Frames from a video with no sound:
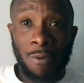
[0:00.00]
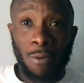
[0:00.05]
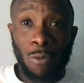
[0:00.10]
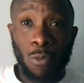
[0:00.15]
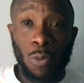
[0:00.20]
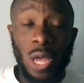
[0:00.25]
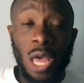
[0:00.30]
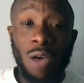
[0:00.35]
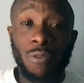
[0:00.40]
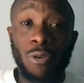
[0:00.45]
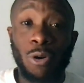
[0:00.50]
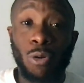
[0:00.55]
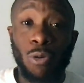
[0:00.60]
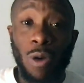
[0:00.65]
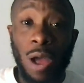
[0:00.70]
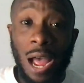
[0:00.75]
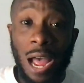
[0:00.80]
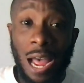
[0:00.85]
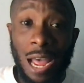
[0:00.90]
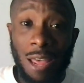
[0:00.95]
we have
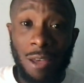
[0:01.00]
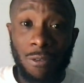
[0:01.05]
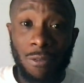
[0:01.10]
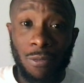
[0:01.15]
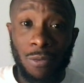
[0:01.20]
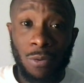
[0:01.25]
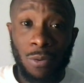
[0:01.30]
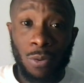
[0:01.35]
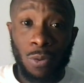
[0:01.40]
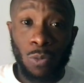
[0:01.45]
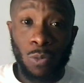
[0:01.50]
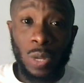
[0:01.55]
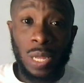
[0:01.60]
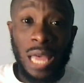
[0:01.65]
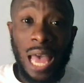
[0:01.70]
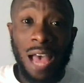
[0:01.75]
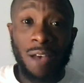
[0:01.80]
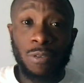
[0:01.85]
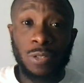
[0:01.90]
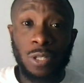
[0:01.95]
arrived. We
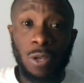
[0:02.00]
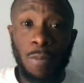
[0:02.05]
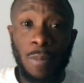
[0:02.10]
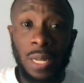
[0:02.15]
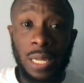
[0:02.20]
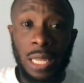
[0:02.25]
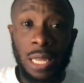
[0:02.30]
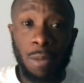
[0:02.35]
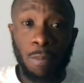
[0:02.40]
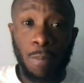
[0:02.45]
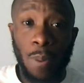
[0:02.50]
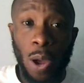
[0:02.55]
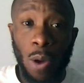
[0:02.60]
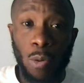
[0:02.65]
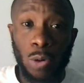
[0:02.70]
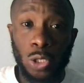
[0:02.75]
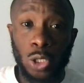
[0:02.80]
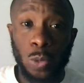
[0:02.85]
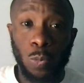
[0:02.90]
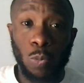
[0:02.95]
have somebody in
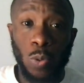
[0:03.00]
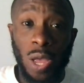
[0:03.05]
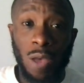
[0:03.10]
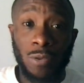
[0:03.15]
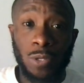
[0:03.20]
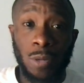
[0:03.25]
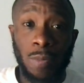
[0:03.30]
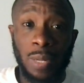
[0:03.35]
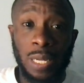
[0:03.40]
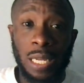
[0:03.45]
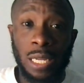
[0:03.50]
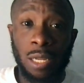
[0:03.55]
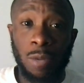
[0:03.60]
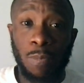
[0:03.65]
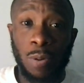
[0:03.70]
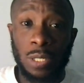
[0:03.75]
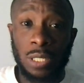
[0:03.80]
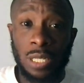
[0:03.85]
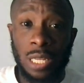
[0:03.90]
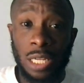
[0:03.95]
powership. We have somebody in the
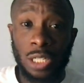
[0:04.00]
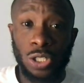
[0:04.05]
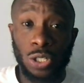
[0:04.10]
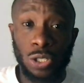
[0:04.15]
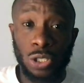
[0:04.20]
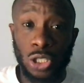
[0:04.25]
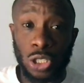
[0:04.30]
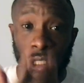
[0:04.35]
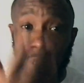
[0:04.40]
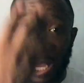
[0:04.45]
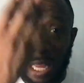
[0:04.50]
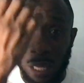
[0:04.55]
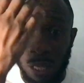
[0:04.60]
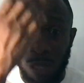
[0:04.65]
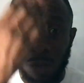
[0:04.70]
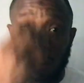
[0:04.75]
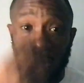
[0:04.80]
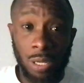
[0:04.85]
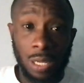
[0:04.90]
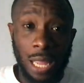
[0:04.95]
presidential seat that
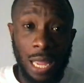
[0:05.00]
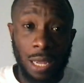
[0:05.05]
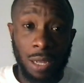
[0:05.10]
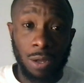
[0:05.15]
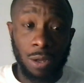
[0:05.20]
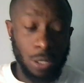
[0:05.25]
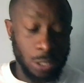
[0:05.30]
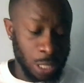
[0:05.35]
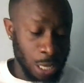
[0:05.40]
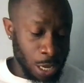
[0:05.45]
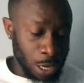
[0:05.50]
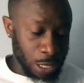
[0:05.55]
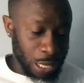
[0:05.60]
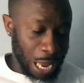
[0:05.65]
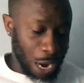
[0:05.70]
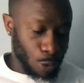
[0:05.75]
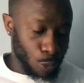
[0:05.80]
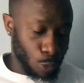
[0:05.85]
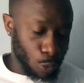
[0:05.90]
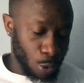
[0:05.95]
look like us,
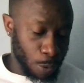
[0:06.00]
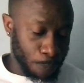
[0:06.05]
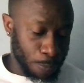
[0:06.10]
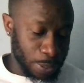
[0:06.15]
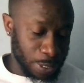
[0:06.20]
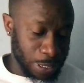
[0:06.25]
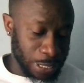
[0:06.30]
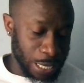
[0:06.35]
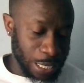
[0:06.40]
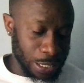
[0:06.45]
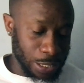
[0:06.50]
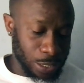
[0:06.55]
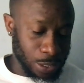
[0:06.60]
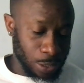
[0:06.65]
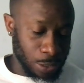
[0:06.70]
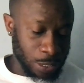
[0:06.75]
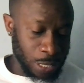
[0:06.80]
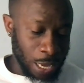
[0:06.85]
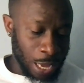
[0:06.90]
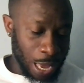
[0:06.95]
that represents
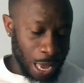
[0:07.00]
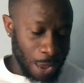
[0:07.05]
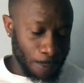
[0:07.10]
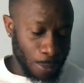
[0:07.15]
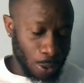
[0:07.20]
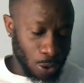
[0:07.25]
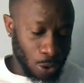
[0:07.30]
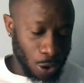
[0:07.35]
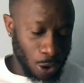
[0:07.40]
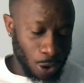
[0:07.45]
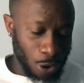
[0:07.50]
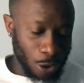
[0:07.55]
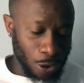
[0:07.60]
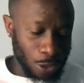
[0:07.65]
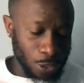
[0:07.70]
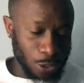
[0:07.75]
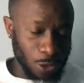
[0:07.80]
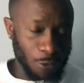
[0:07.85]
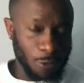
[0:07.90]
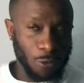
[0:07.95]
us, and
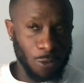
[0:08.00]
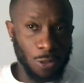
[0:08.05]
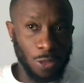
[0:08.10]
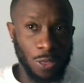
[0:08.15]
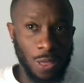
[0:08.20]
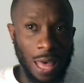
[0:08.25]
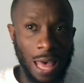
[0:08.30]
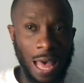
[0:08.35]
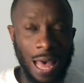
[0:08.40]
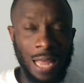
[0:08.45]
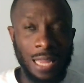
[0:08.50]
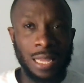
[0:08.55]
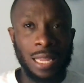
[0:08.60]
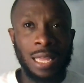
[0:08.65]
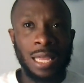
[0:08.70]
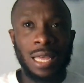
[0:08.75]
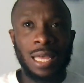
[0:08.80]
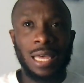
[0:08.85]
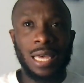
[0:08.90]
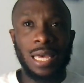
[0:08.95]
because of
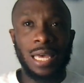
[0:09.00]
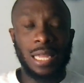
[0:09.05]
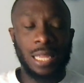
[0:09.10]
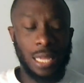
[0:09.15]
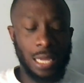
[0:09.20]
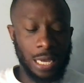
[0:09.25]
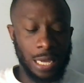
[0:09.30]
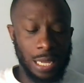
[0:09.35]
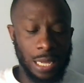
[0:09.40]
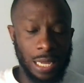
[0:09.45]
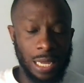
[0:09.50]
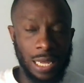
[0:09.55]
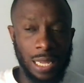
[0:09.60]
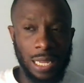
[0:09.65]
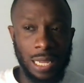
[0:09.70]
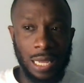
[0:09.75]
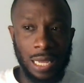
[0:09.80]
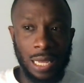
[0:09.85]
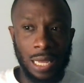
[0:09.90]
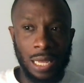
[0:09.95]
that. It, it,
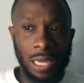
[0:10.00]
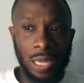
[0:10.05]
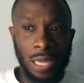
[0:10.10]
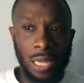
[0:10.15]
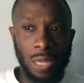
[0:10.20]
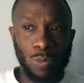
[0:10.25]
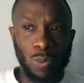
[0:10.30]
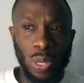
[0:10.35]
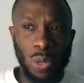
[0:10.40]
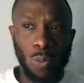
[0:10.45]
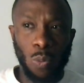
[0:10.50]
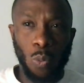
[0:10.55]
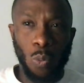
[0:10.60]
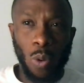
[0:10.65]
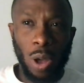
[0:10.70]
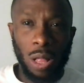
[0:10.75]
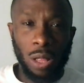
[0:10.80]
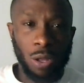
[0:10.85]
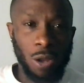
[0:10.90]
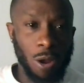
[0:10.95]
it, it, it we
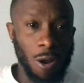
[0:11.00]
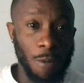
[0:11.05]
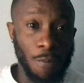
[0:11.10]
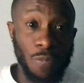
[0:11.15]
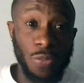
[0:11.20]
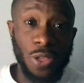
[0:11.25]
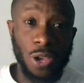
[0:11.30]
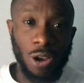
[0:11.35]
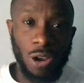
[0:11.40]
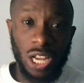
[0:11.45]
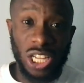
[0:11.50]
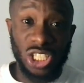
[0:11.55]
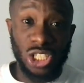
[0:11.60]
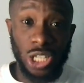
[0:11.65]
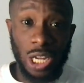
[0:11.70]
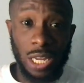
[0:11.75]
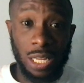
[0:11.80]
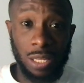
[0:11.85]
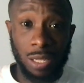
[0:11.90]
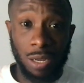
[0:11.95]
welcome their
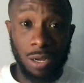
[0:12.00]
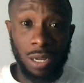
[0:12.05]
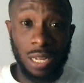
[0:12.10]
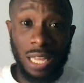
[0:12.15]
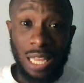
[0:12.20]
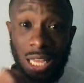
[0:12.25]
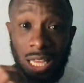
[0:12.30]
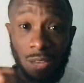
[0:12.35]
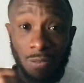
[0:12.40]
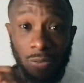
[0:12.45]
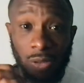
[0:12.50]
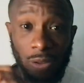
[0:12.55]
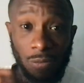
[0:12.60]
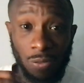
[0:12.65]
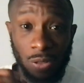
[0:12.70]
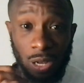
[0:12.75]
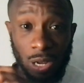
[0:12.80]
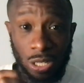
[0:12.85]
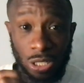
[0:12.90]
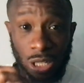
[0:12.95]
agenda, even
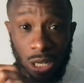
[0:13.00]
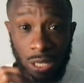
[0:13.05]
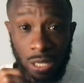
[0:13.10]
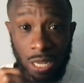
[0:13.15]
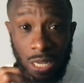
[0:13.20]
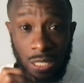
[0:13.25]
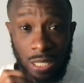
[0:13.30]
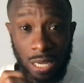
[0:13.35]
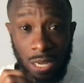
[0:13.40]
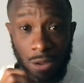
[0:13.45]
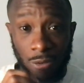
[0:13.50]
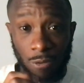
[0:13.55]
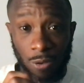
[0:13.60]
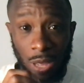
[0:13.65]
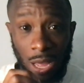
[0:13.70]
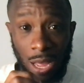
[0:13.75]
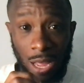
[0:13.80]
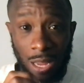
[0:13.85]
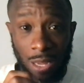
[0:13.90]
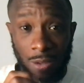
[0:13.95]
if their agenda is not of
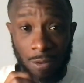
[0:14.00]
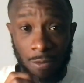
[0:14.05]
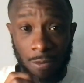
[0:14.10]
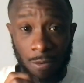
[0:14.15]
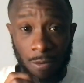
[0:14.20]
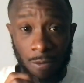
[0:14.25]
God